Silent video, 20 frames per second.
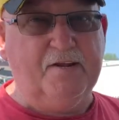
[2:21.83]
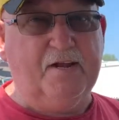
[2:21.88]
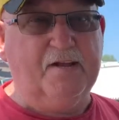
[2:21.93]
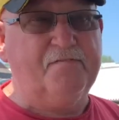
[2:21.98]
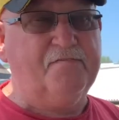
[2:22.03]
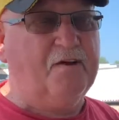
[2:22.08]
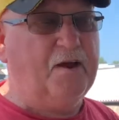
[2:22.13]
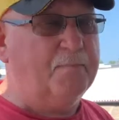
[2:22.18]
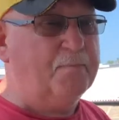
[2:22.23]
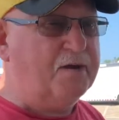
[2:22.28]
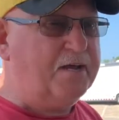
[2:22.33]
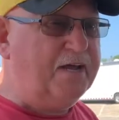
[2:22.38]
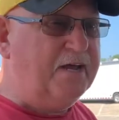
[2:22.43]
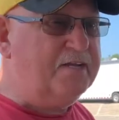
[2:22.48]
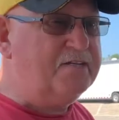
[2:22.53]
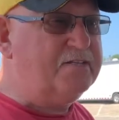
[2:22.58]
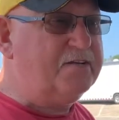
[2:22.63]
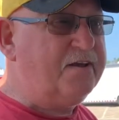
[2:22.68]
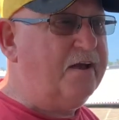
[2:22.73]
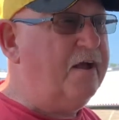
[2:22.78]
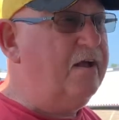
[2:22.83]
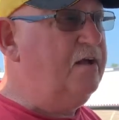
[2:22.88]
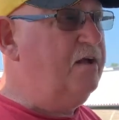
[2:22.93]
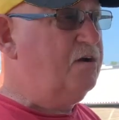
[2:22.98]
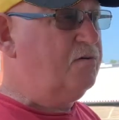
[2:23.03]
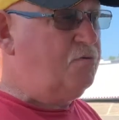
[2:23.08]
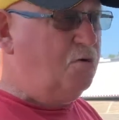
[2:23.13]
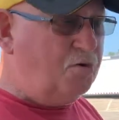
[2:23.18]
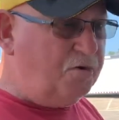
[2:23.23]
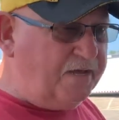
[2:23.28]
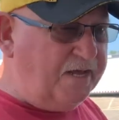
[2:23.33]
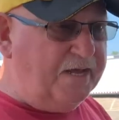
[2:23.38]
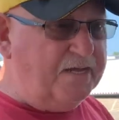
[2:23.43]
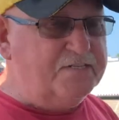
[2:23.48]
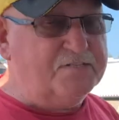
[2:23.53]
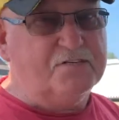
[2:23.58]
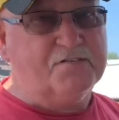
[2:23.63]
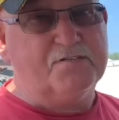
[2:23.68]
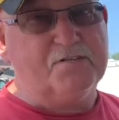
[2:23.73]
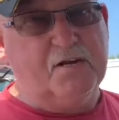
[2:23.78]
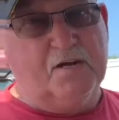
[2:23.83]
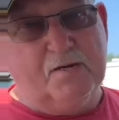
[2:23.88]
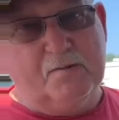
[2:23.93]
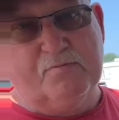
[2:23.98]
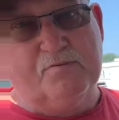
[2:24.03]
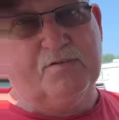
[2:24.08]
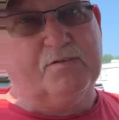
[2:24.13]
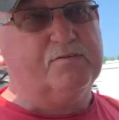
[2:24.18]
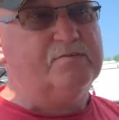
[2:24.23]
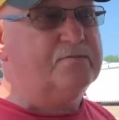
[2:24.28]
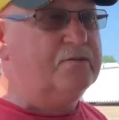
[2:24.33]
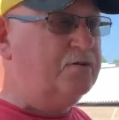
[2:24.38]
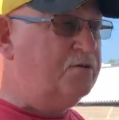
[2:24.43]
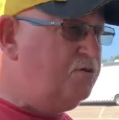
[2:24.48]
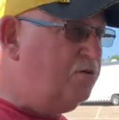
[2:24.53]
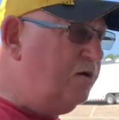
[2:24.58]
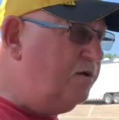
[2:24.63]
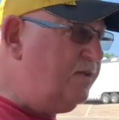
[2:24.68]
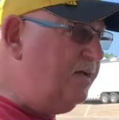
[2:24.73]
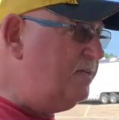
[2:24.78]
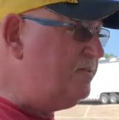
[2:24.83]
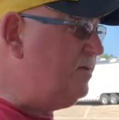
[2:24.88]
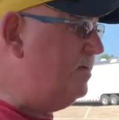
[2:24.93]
that fabricates roll cages, tubs, and all that